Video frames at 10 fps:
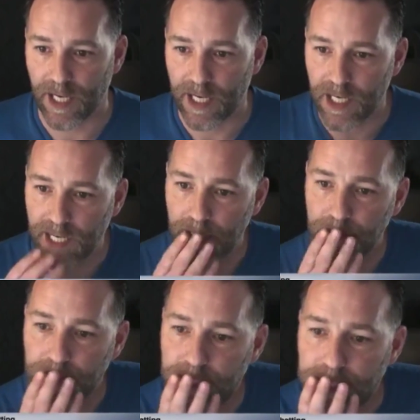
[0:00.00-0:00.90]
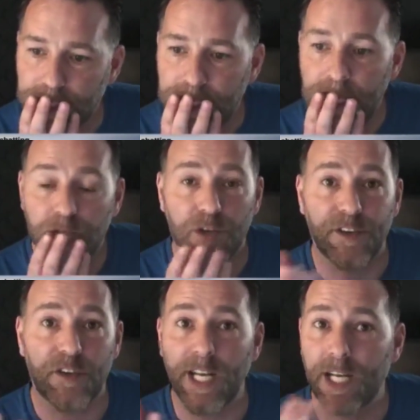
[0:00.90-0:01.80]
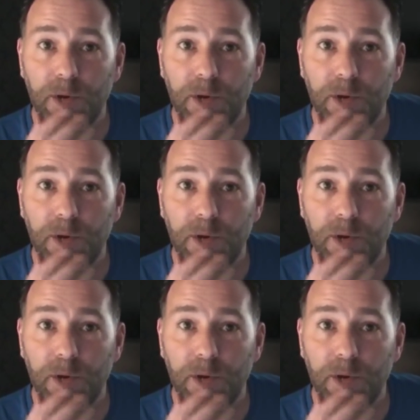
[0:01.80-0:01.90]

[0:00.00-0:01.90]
Right, um, I'll just see. So if you've got any